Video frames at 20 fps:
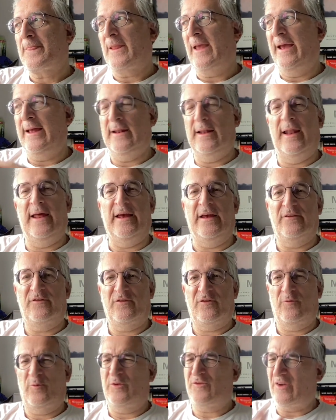
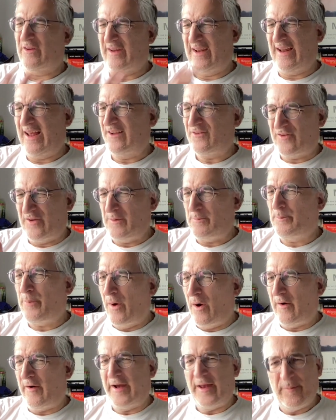enlist, which I didn't actually
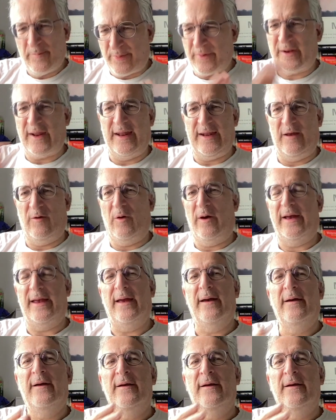buy, but anyway.